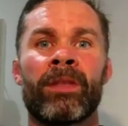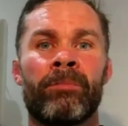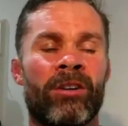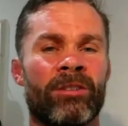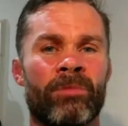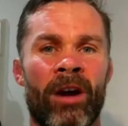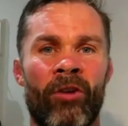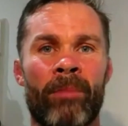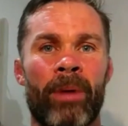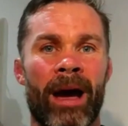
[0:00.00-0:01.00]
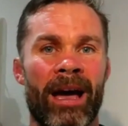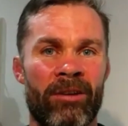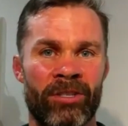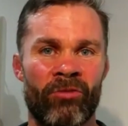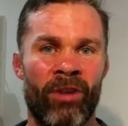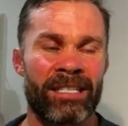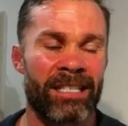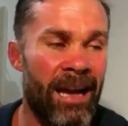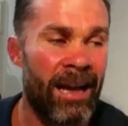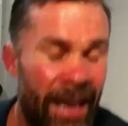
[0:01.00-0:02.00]
because my grandpa, he was a
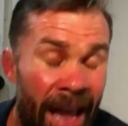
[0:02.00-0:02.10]
wrestler